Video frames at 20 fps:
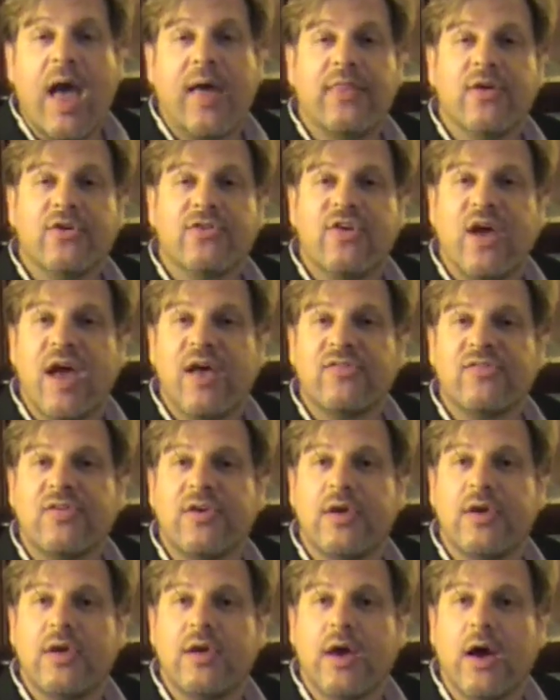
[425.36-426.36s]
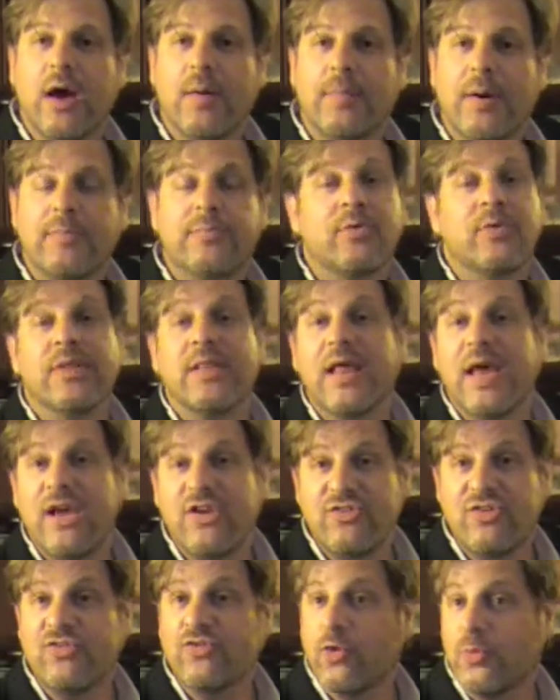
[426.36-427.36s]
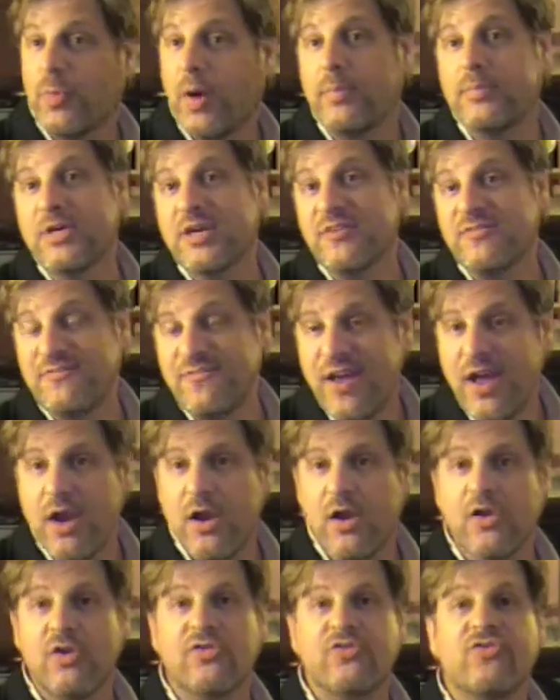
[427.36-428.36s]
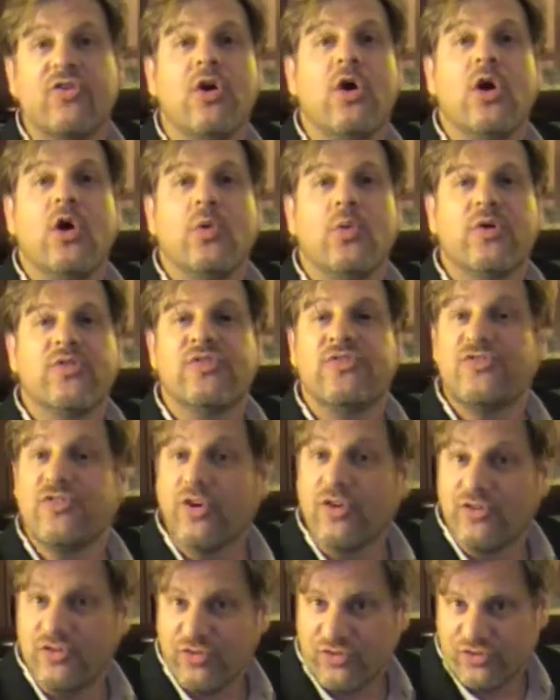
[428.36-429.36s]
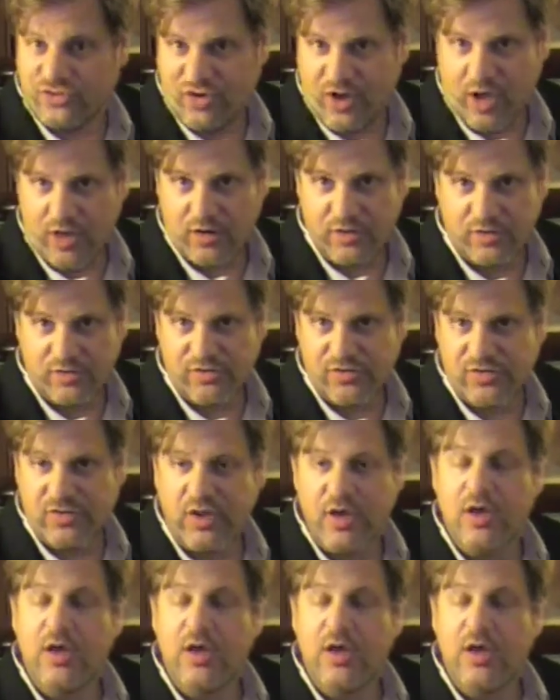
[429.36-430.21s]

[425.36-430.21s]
And they're tasking public relations or public affairs with the social channels.